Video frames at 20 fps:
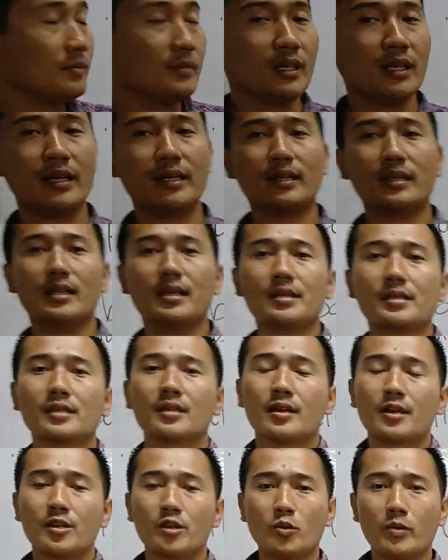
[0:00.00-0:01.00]
at
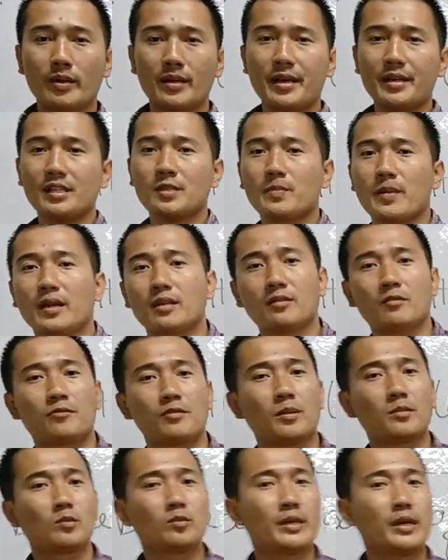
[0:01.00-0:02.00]
least you can expect
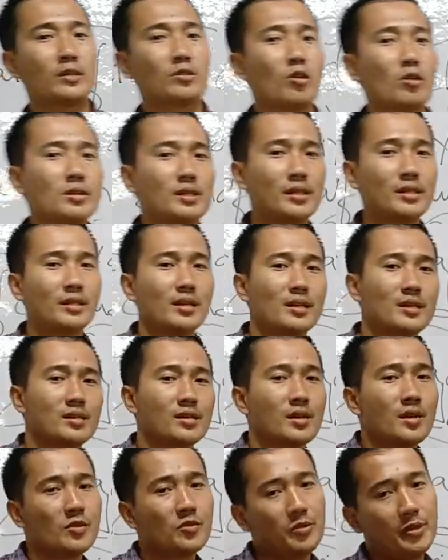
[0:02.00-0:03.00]
from today's notes at
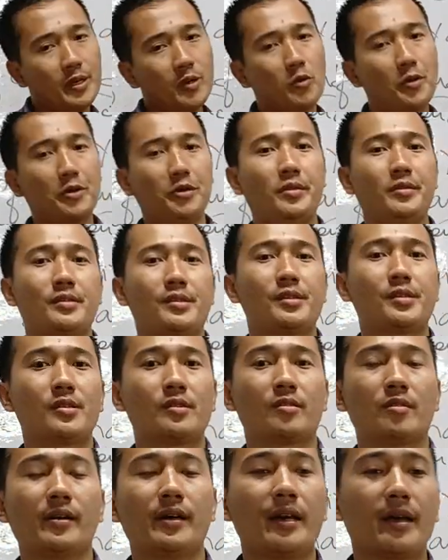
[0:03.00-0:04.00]
least 3
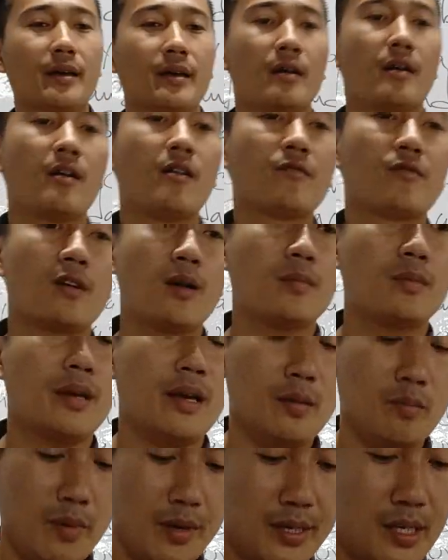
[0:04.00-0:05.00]
questions. Okay, from the
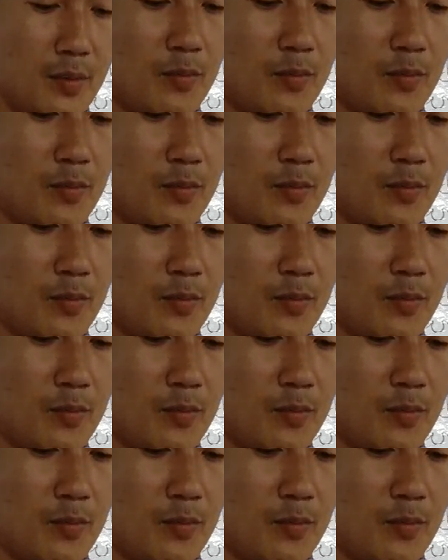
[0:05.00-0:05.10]
NBC